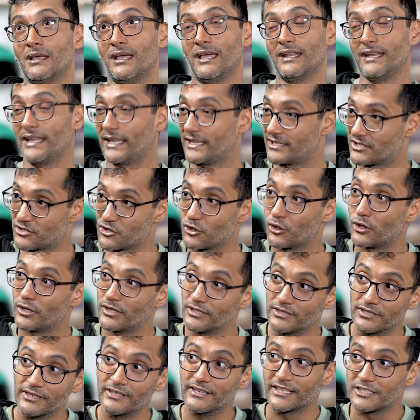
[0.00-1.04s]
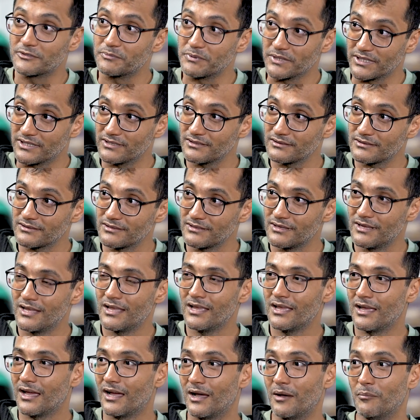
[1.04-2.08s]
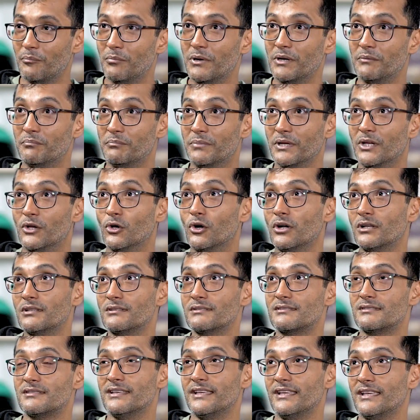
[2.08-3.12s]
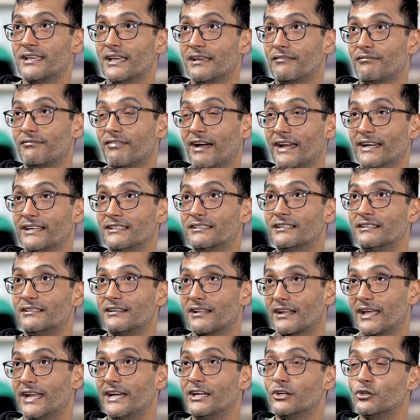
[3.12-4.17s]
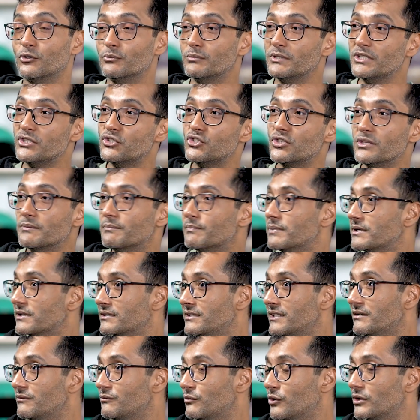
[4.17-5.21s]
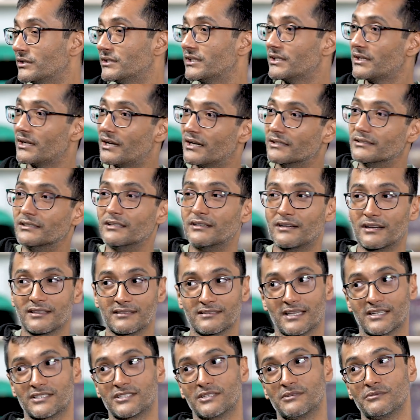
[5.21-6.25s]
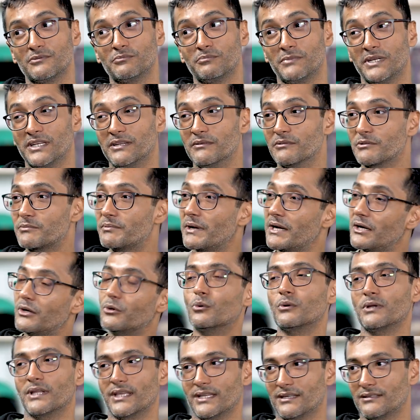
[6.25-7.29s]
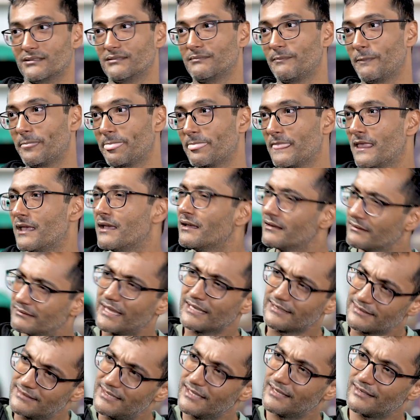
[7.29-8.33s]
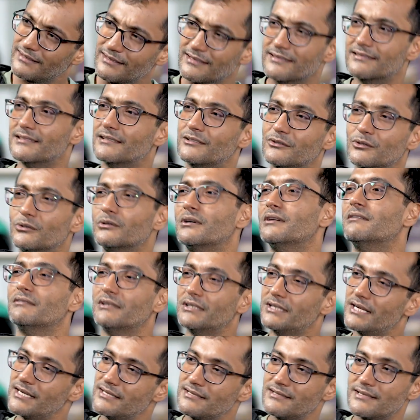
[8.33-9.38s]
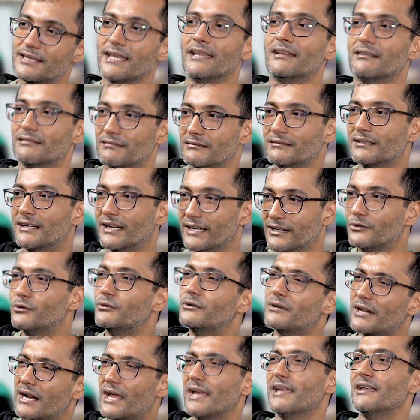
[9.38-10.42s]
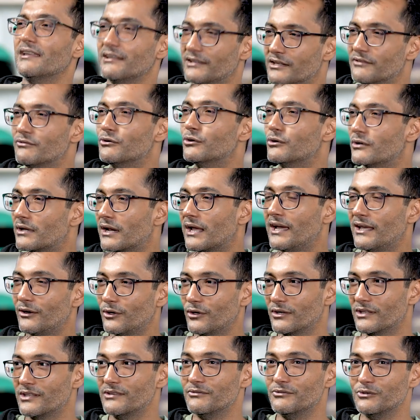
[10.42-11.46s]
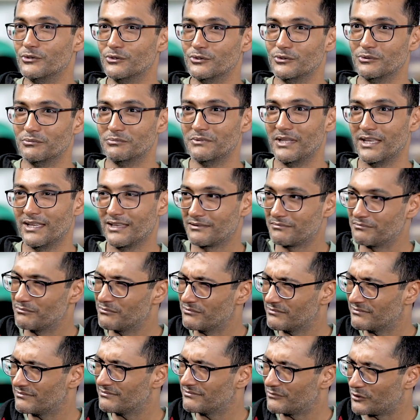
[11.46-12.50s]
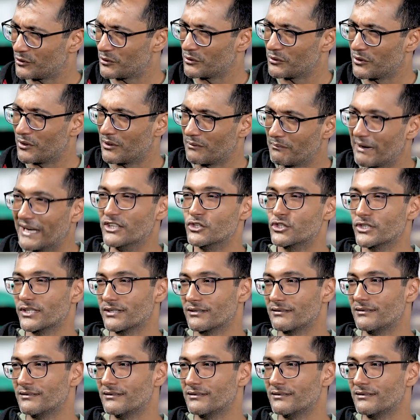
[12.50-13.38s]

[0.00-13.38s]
an extraordinary experience, but because they find the trial to be cheaper than what the other transaction mediums might look like. That's the reason to convert at scale, right? To try, give you trial or give you their what you call mind share.